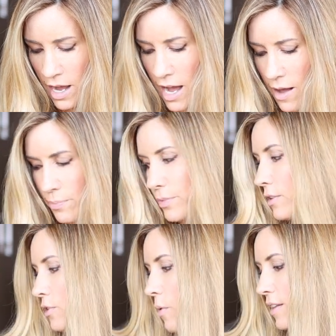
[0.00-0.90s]
Um,
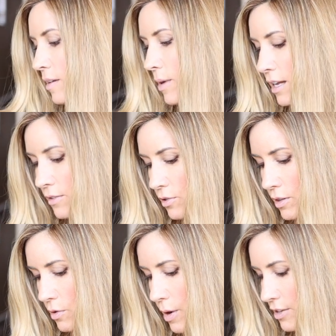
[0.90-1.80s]
so as I'm answering
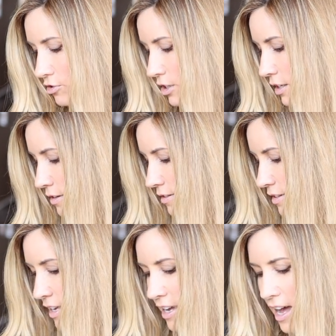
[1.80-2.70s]
the questions,
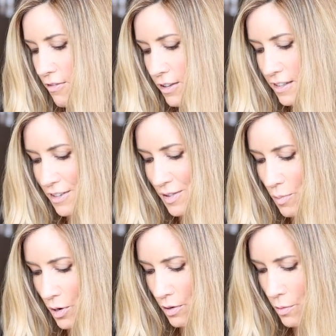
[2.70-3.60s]
I feel like there's
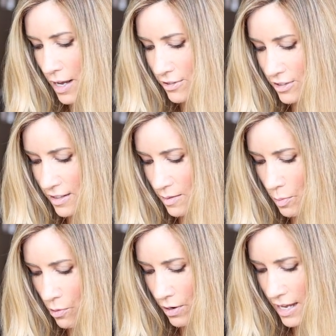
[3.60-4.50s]
more questions
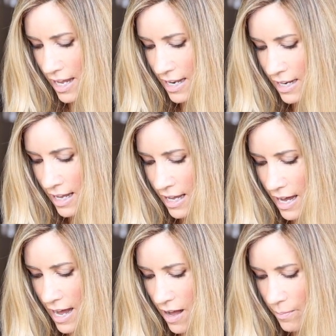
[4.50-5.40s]
pouring in.
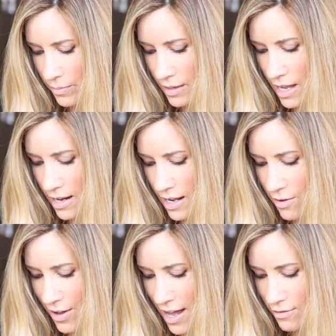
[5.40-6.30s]
Um, and
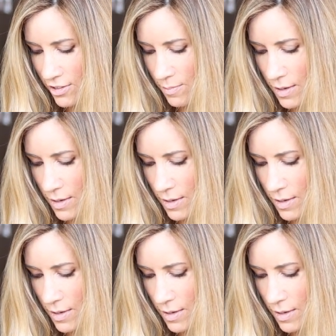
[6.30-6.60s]
anyway, I've just